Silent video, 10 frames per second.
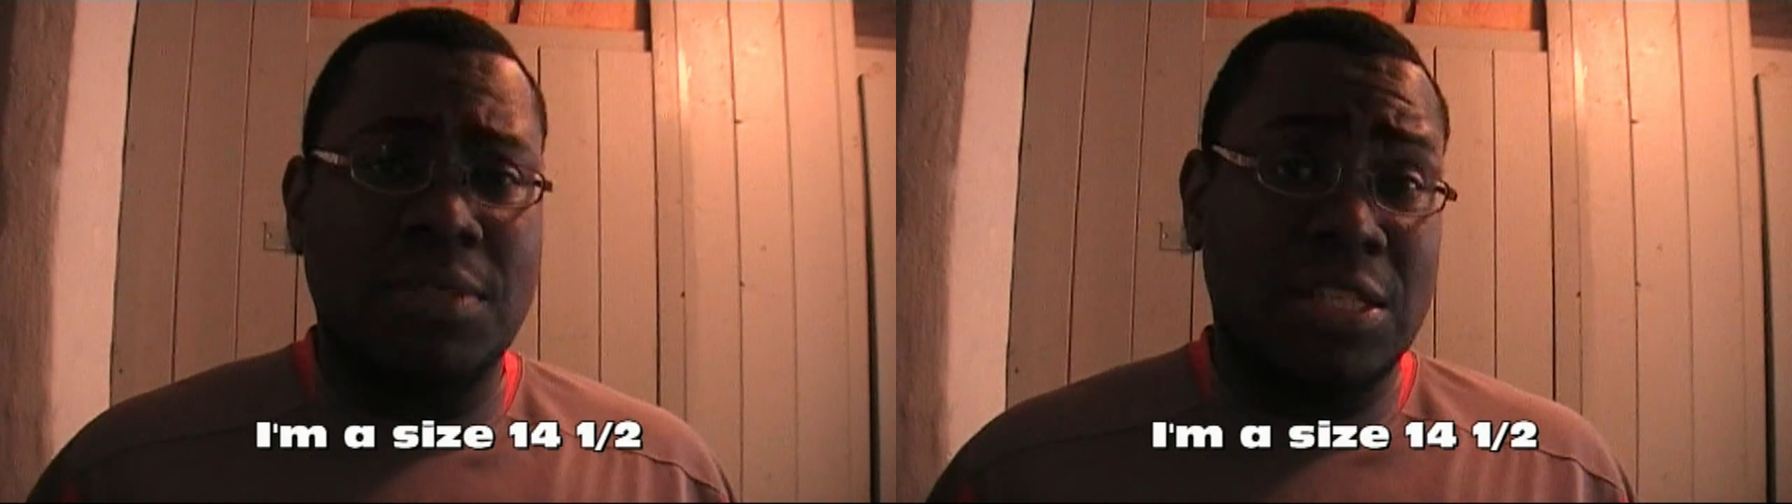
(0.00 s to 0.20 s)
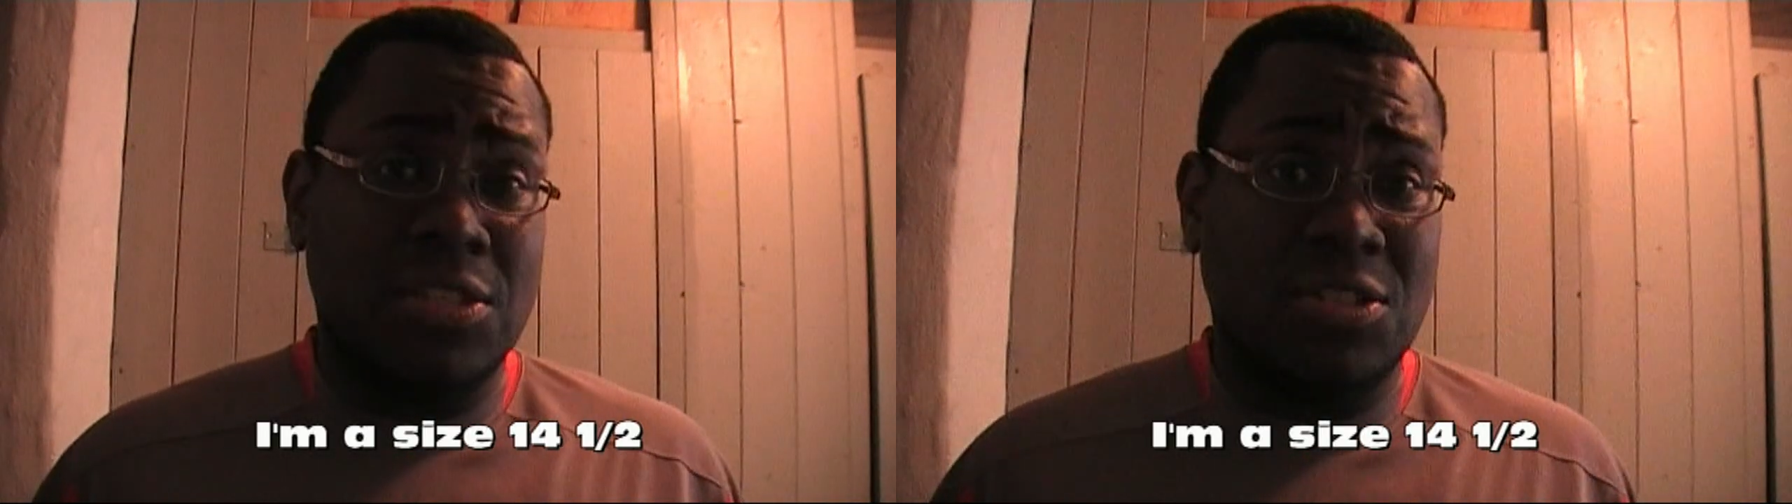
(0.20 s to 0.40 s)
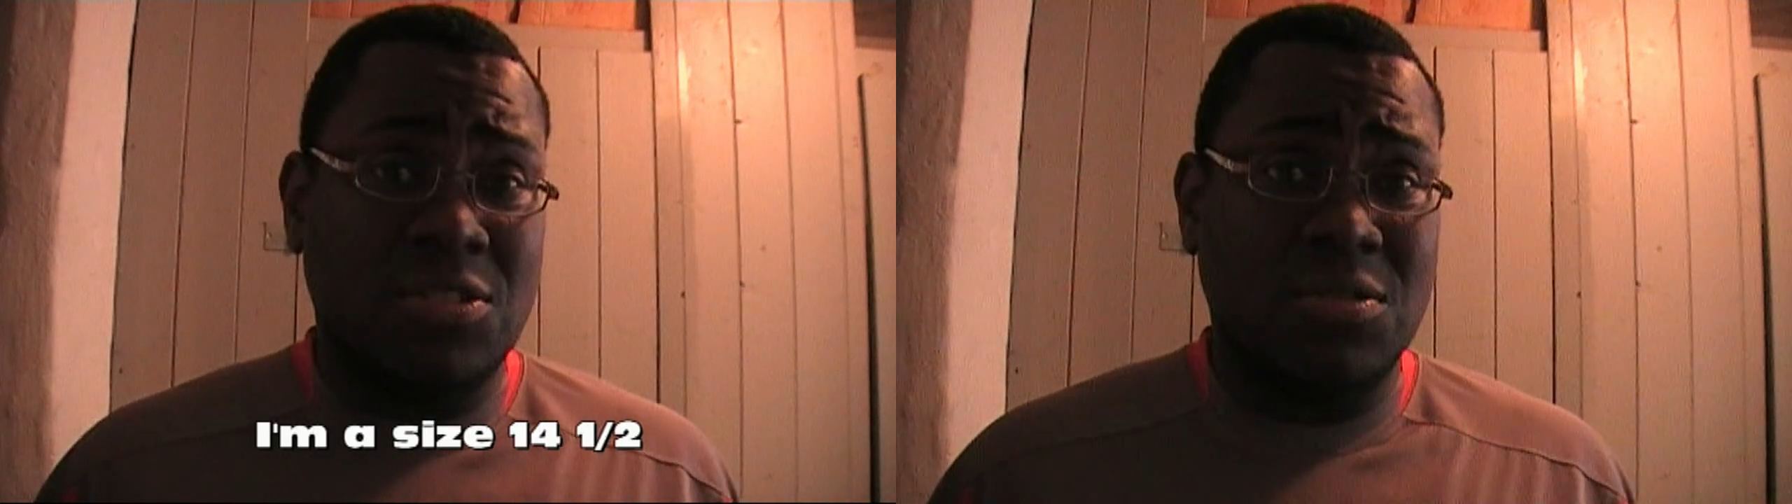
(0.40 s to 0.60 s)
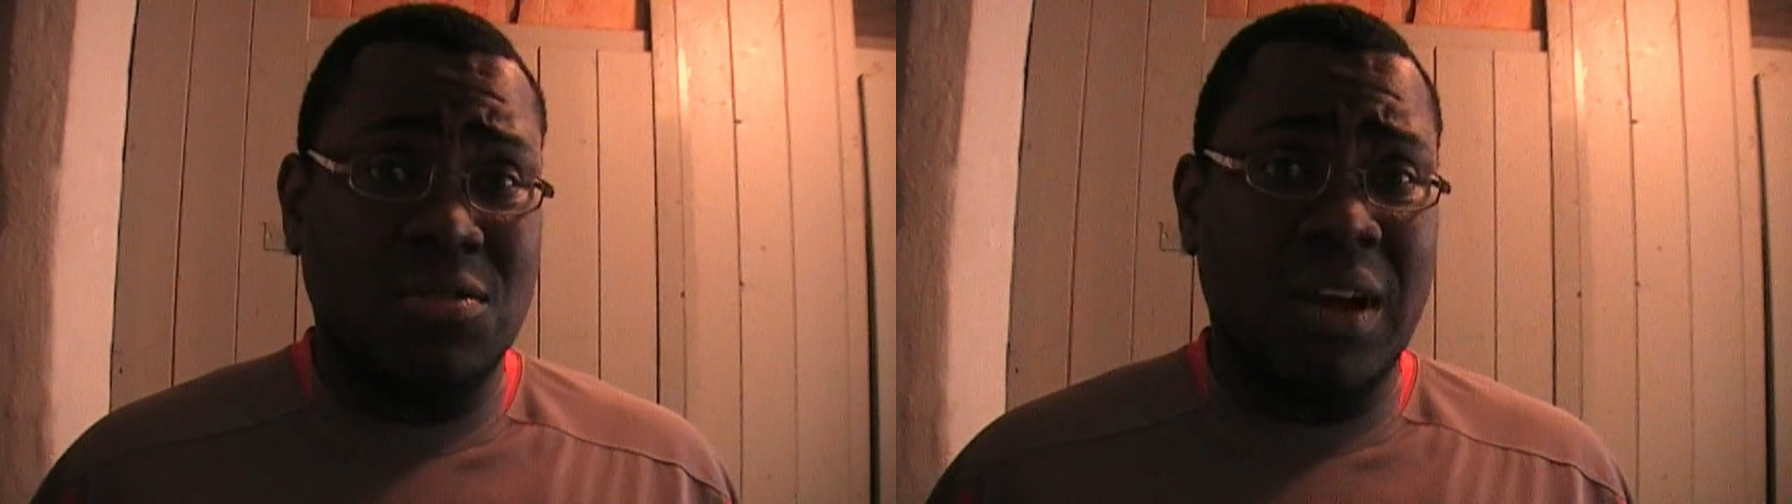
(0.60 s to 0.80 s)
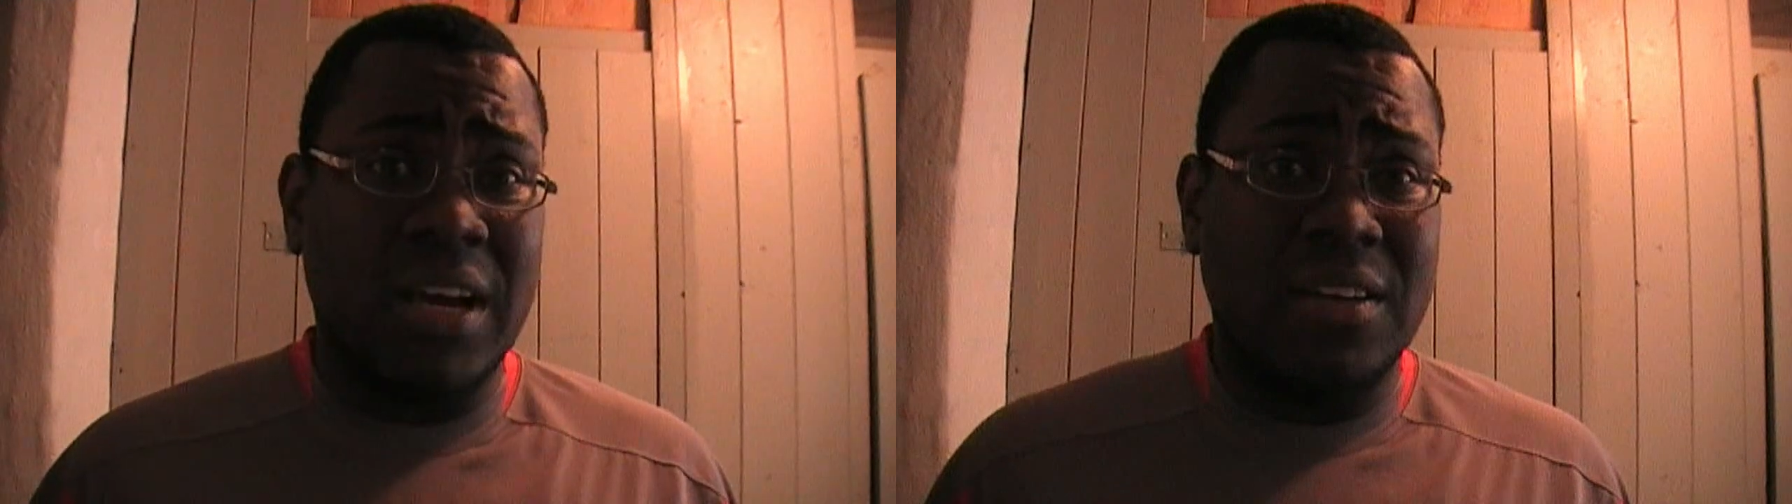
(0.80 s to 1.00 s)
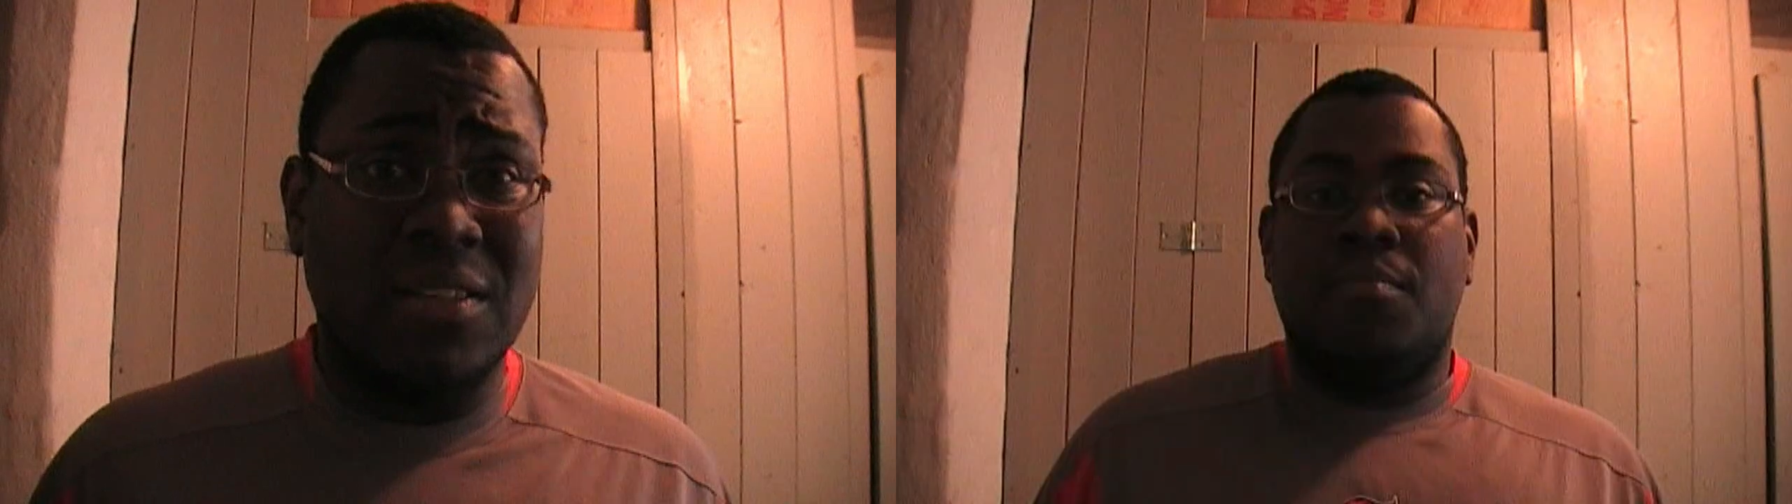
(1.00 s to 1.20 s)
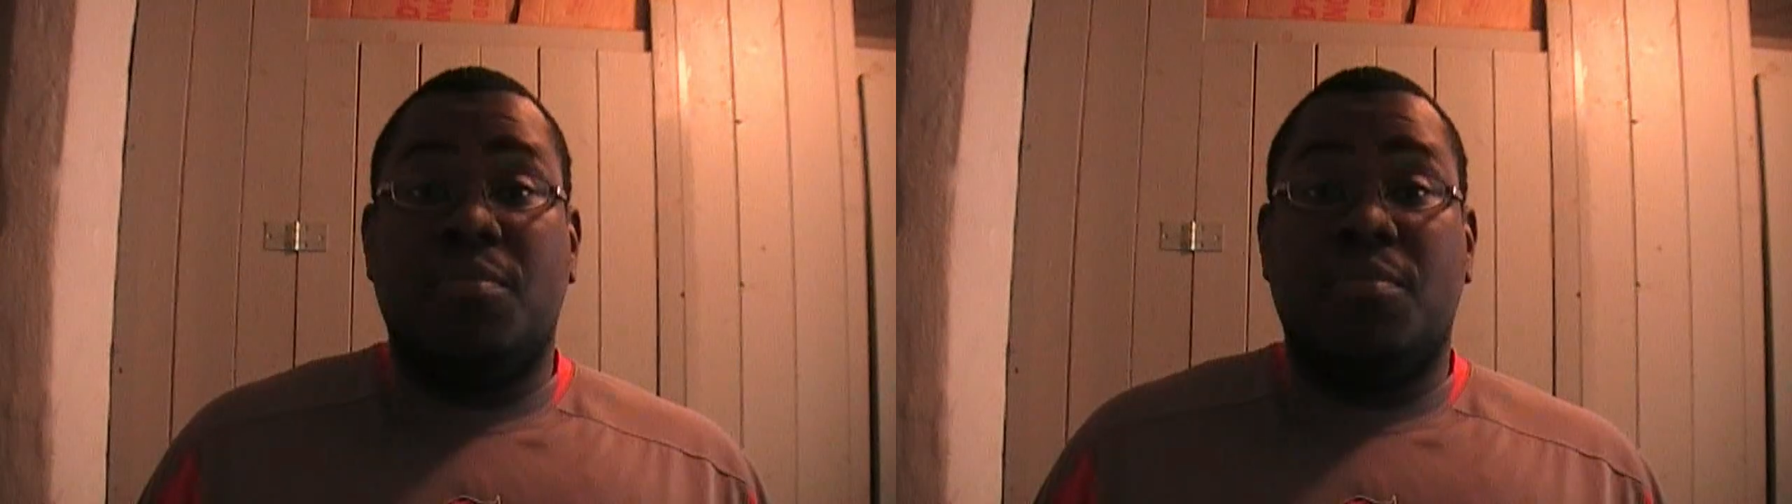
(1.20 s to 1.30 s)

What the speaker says: decent shoes around here.